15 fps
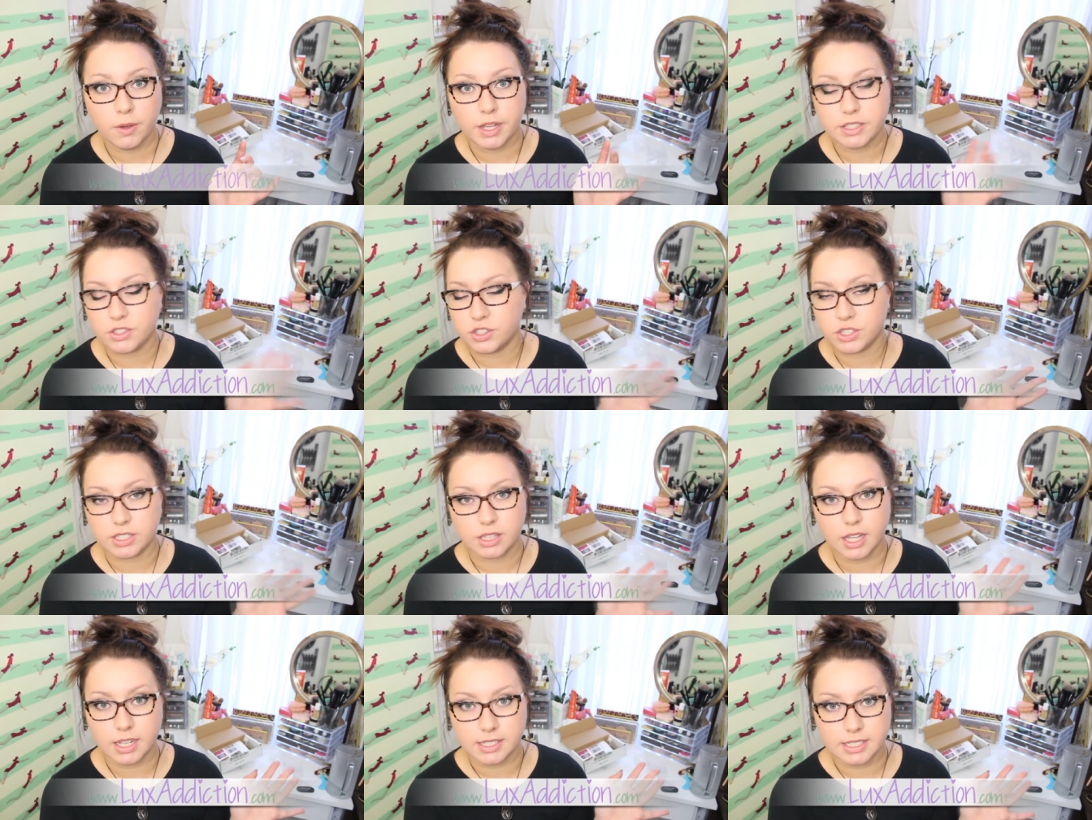It's just
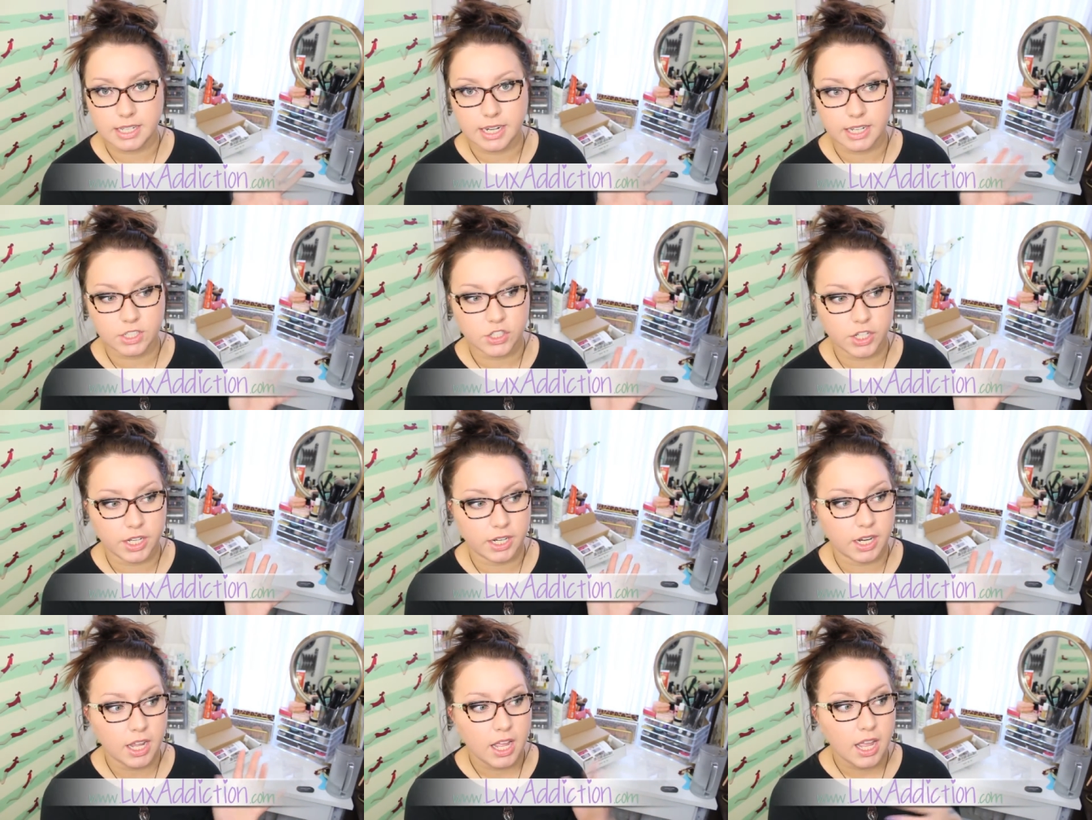
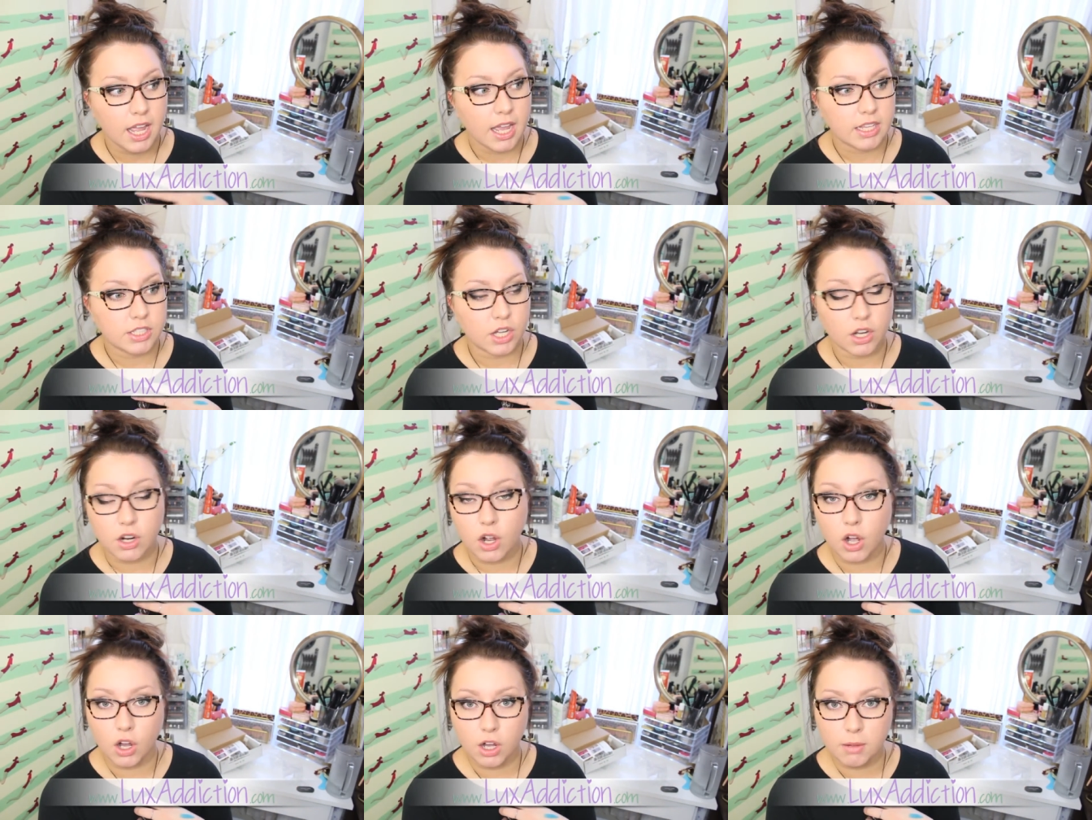
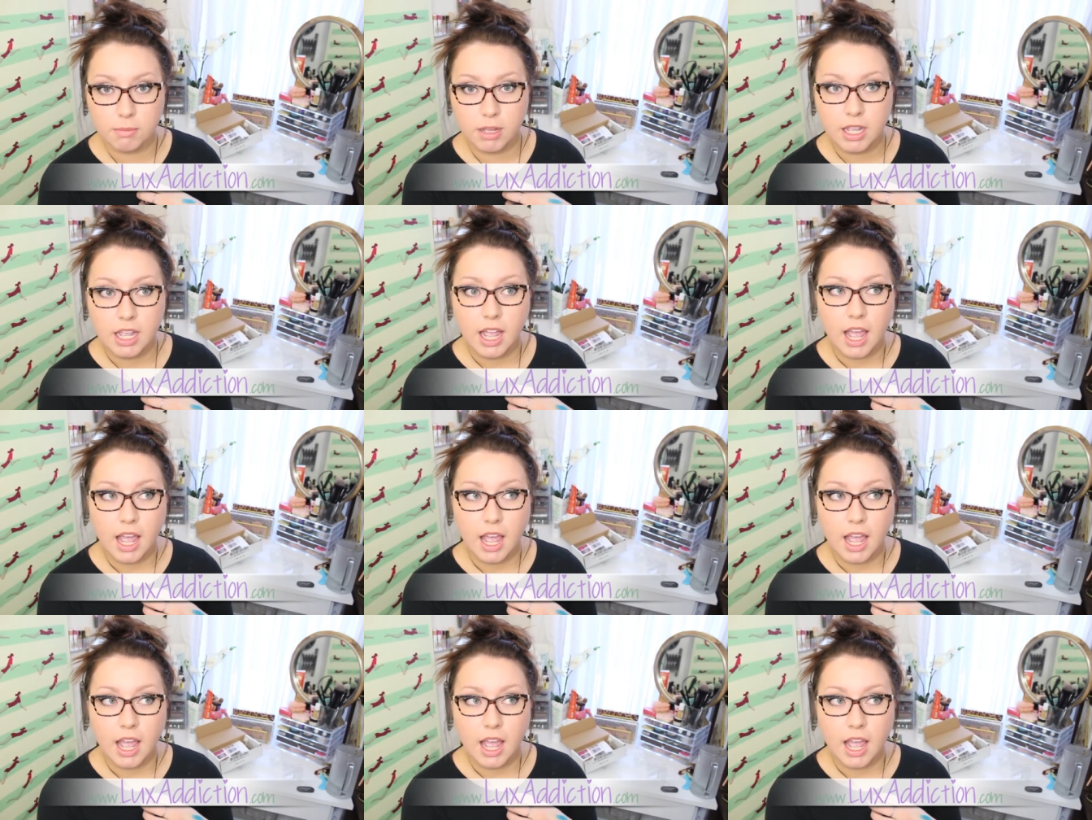luxaddiction.com.